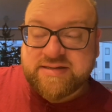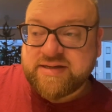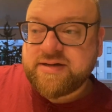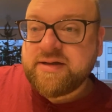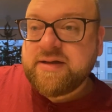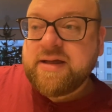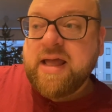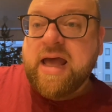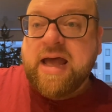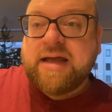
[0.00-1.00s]
done
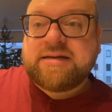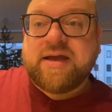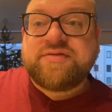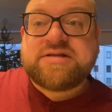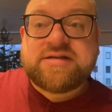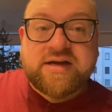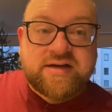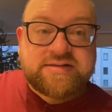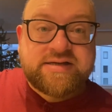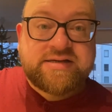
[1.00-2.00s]
and I've
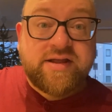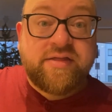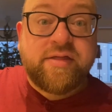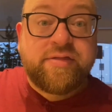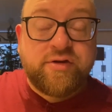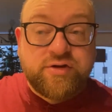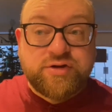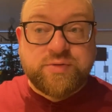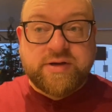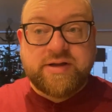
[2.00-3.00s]
started the
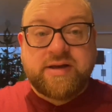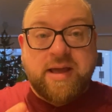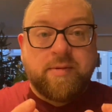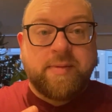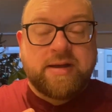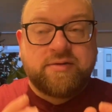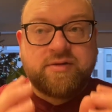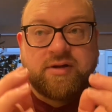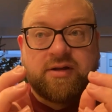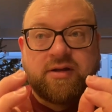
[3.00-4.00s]
third one. I'm about
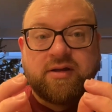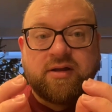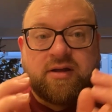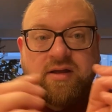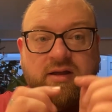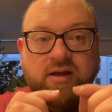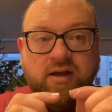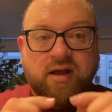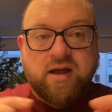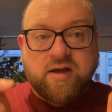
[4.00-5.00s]

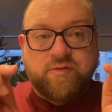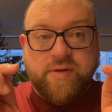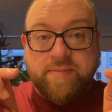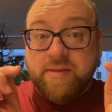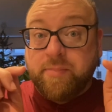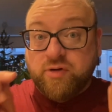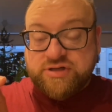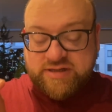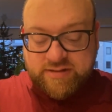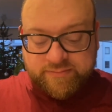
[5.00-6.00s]
halfway up the
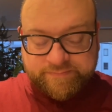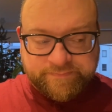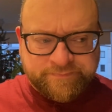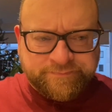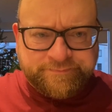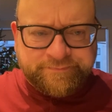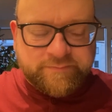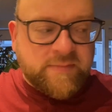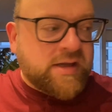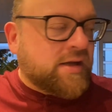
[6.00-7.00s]
body.
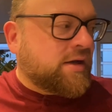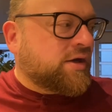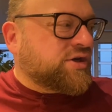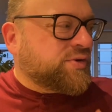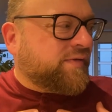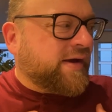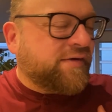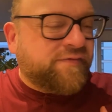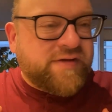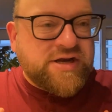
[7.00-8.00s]
So if I could
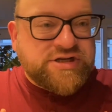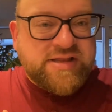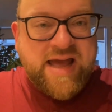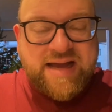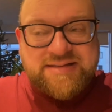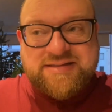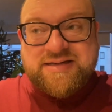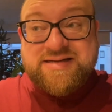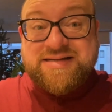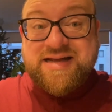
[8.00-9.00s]
finish that
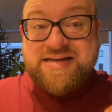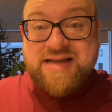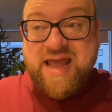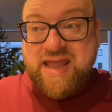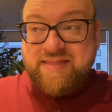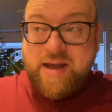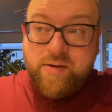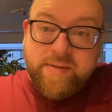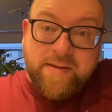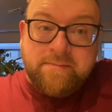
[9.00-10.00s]
today, that
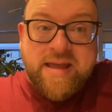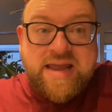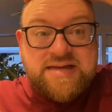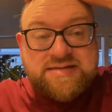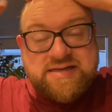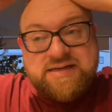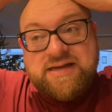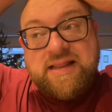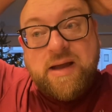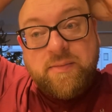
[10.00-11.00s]
would be amazing.
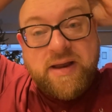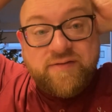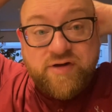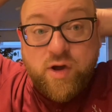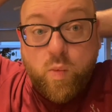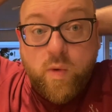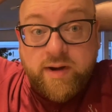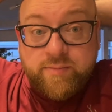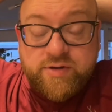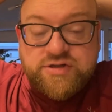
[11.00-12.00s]
And that, I mean, I've only got
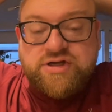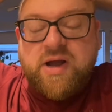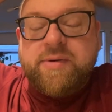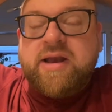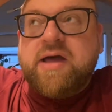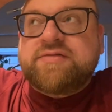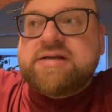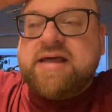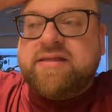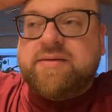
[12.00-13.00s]
one bird to do. I would love to
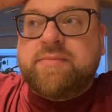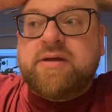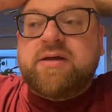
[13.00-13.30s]
get them